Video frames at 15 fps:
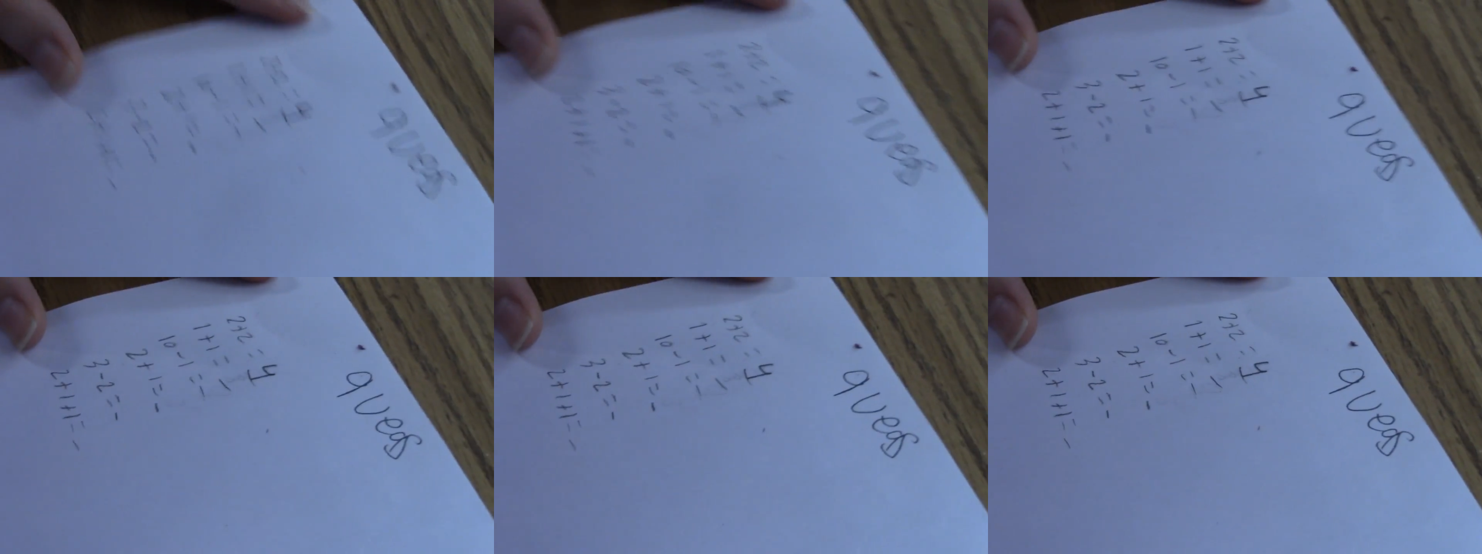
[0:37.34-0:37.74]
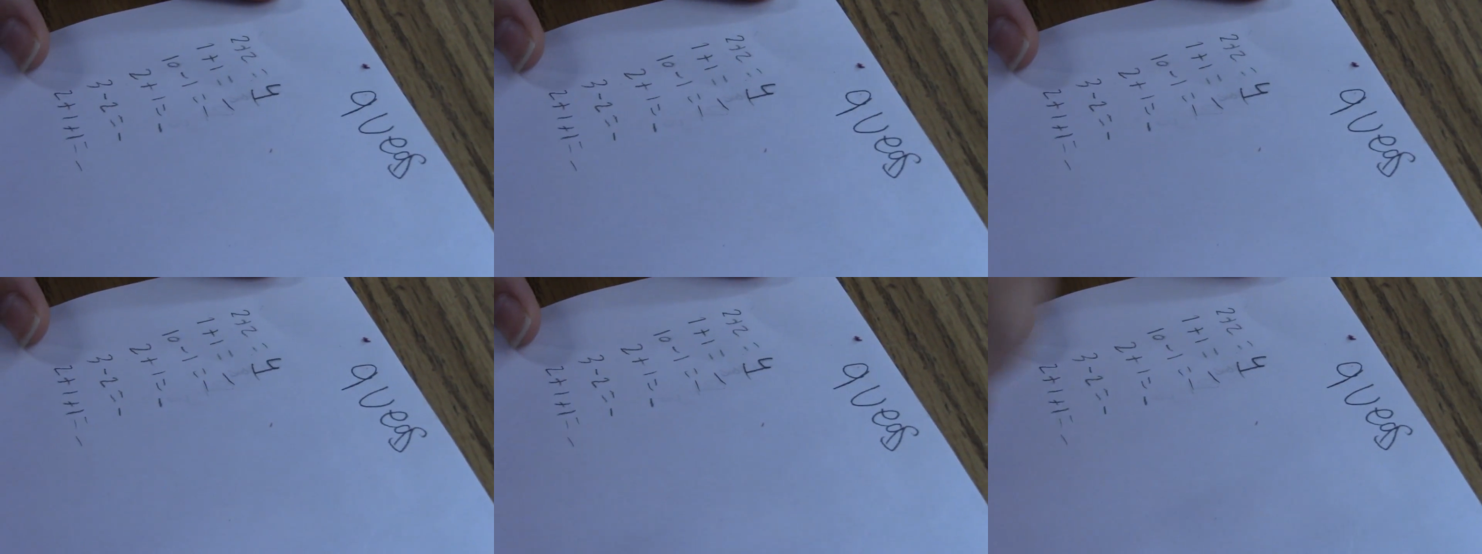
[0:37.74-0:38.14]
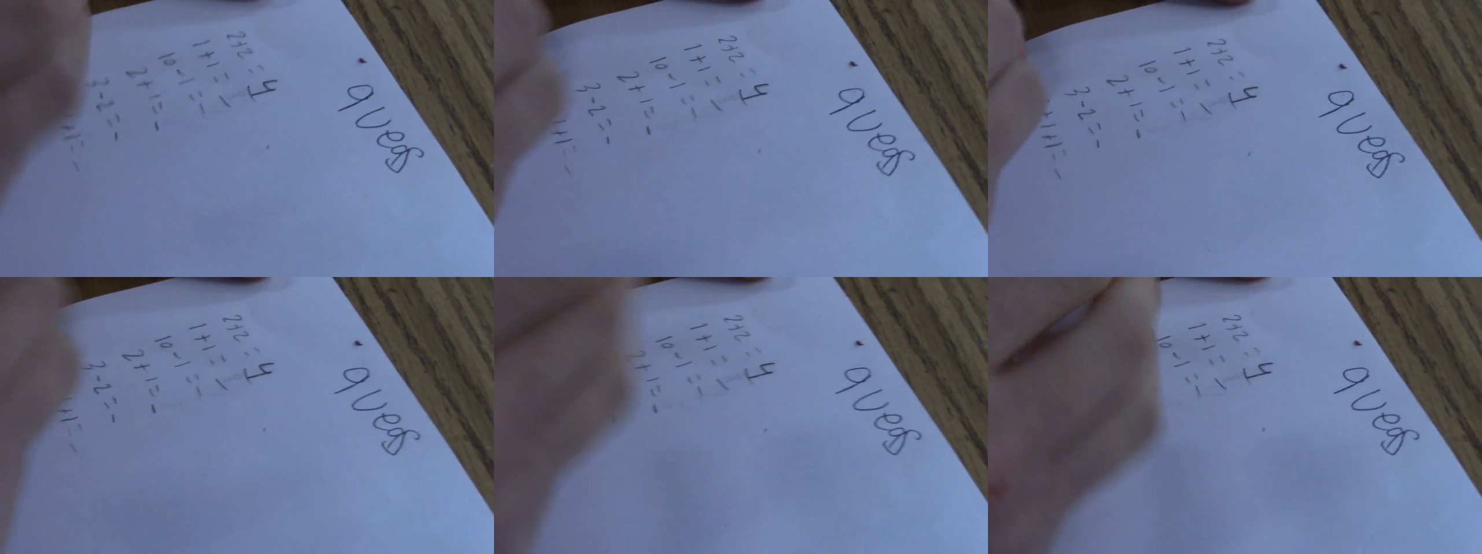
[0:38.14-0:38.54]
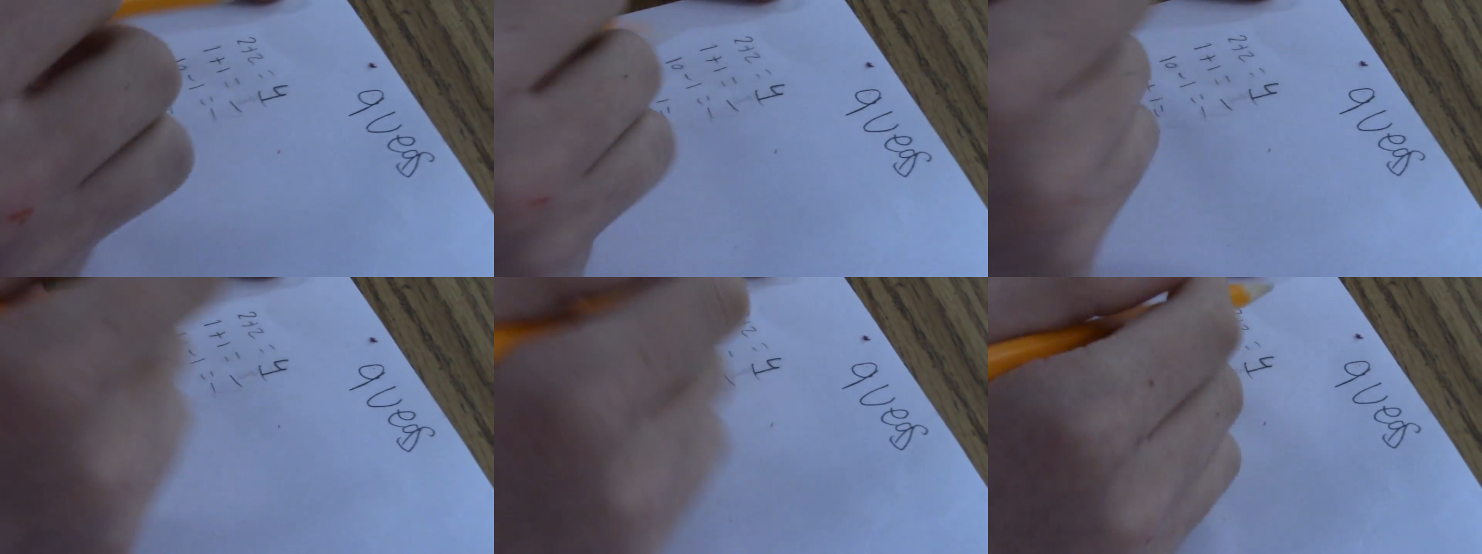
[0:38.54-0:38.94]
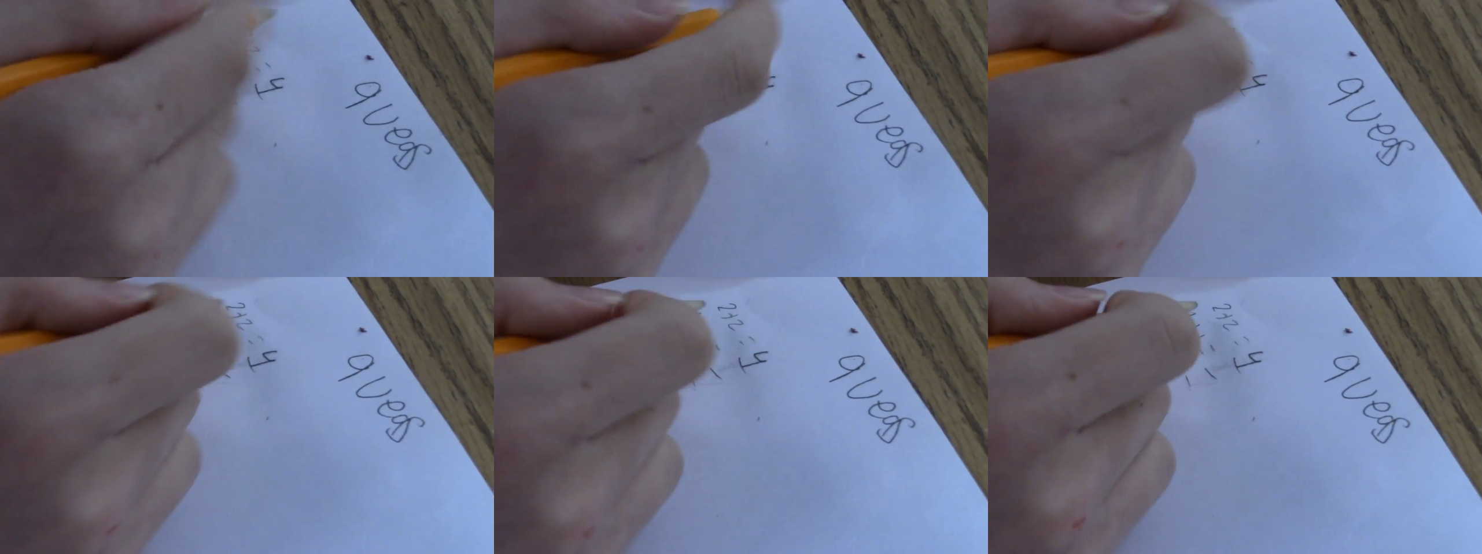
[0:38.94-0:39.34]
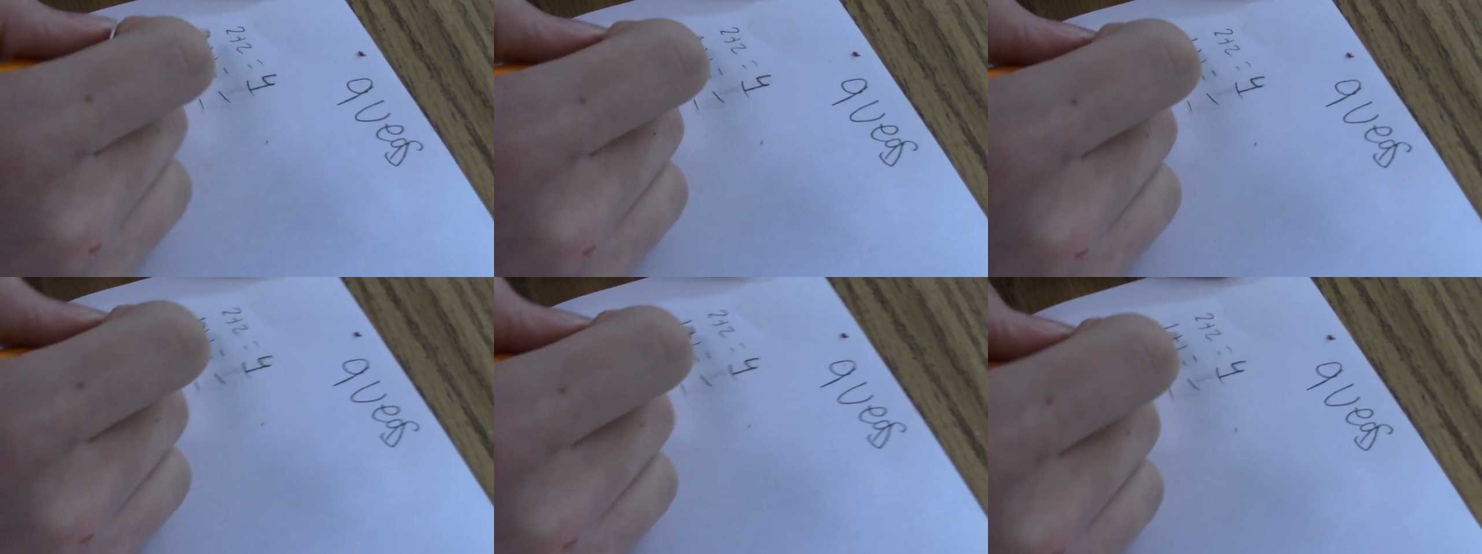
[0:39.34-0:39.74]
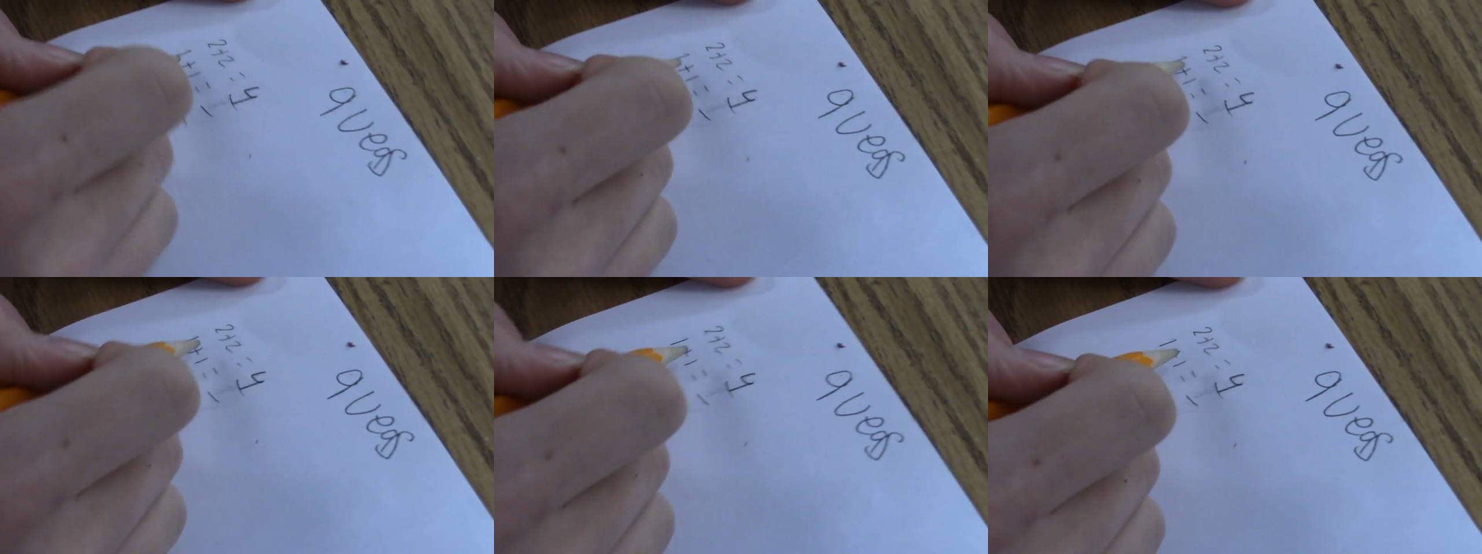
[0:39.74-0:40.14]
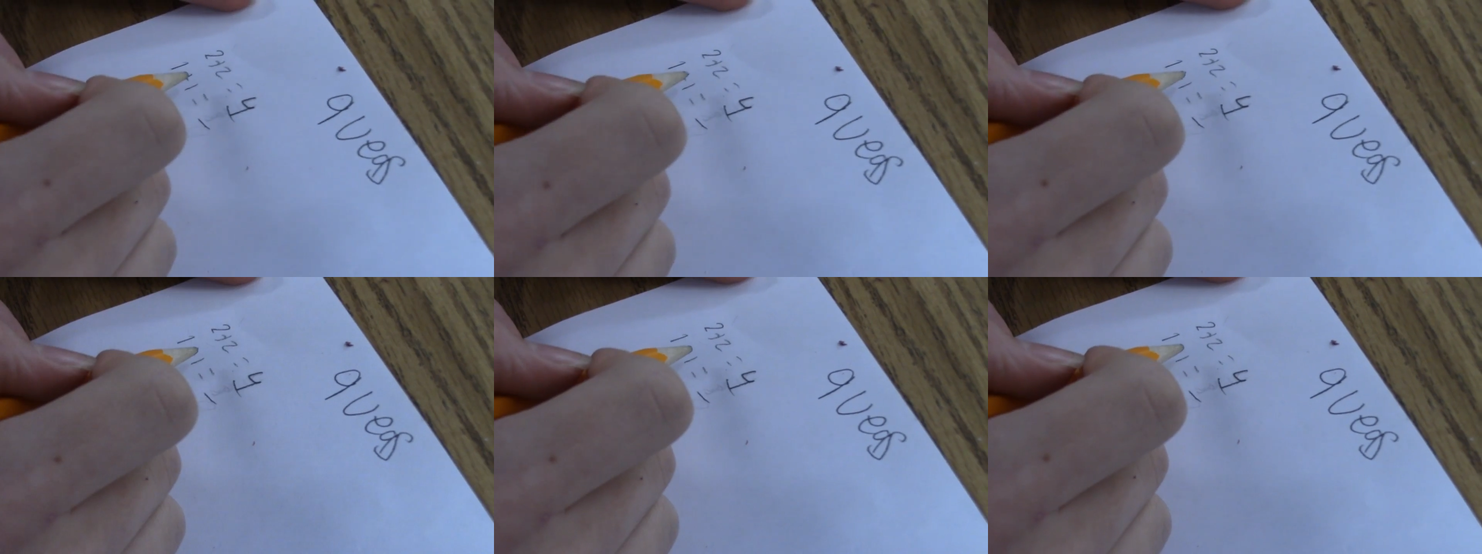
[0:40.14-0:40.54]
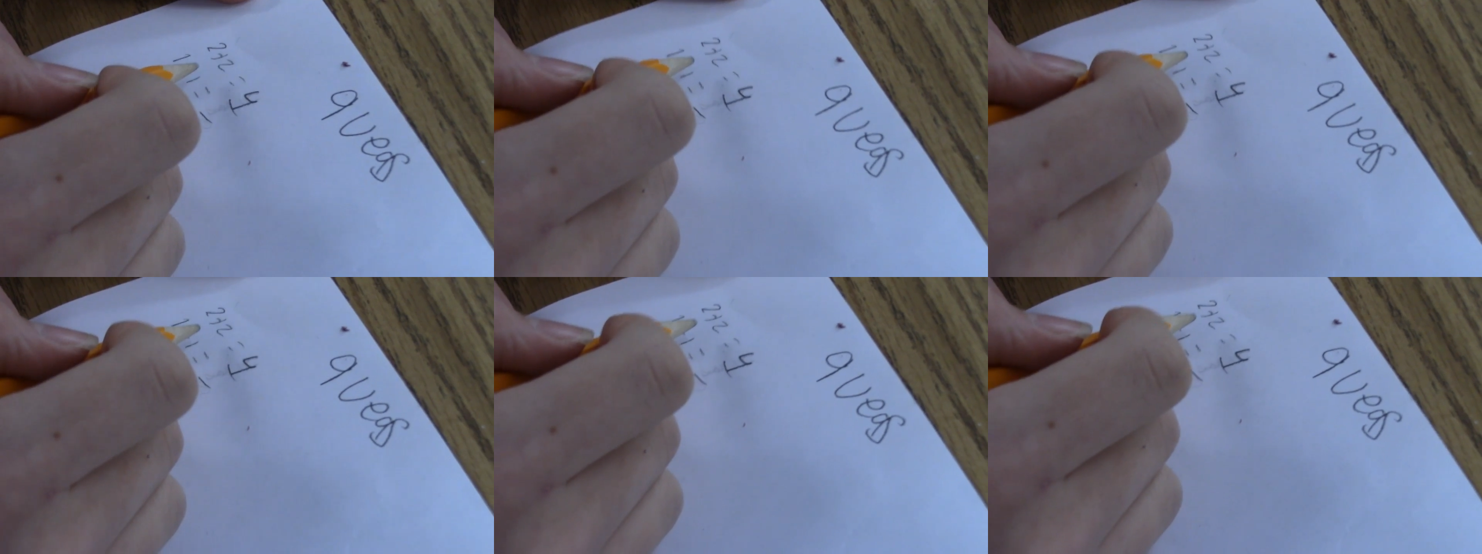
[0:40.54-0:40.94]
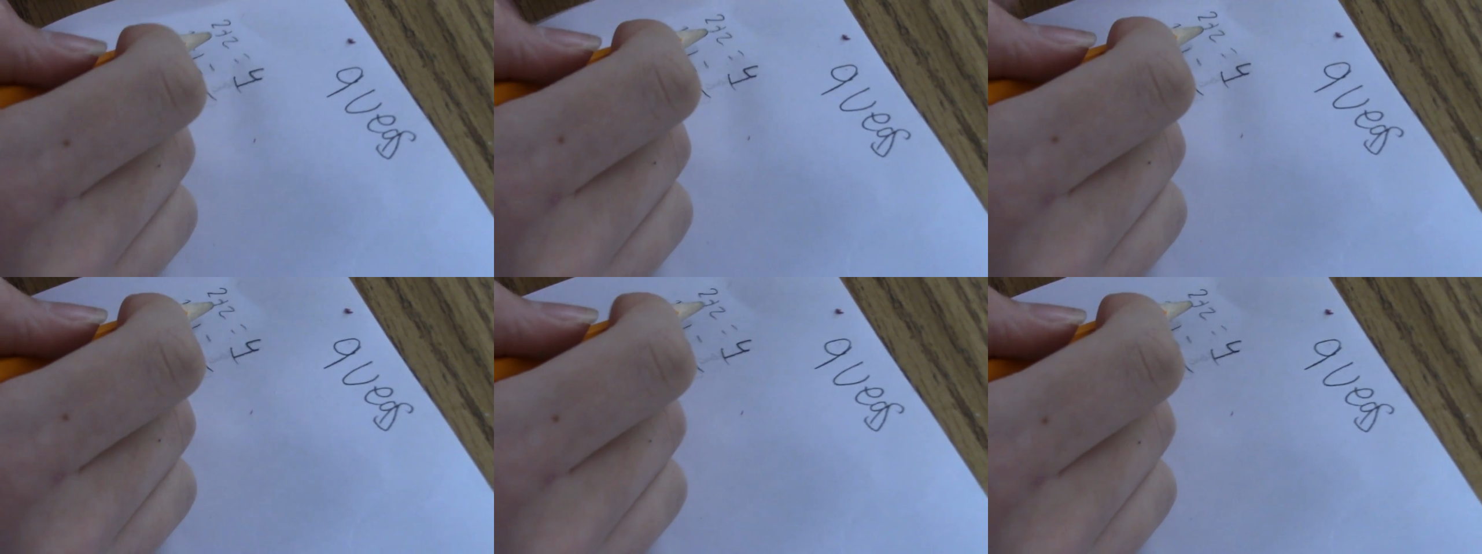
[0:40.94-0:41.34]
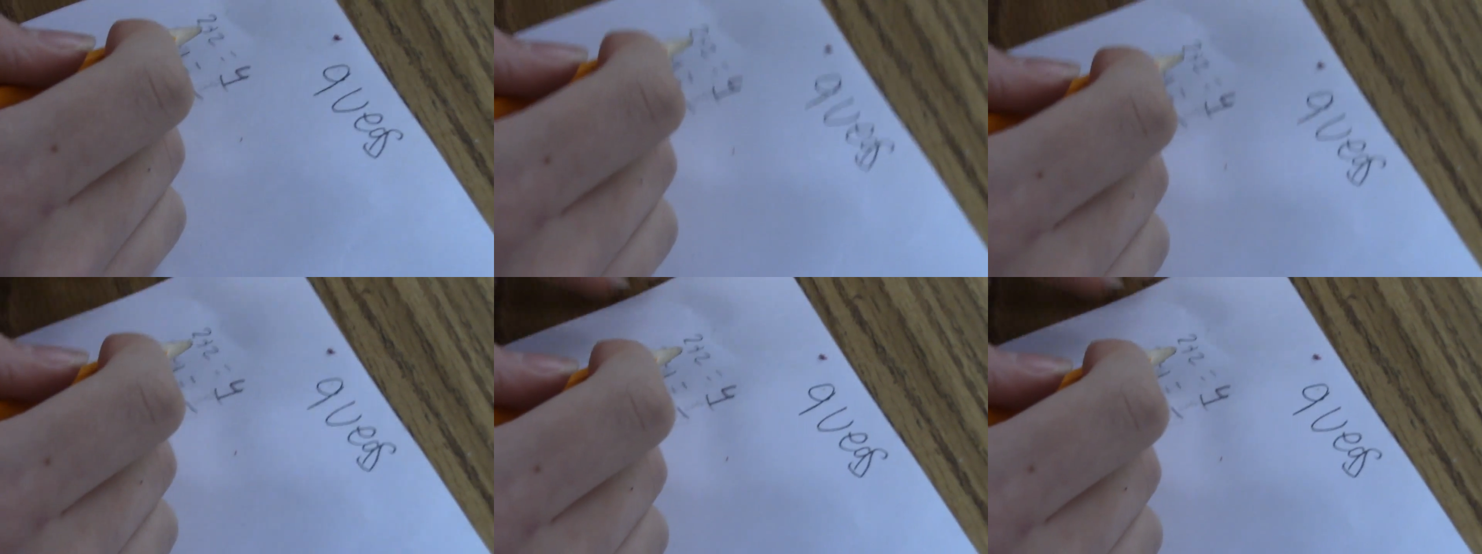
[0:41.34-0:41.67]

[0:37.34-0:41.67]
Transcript: [unreadable: no face in view]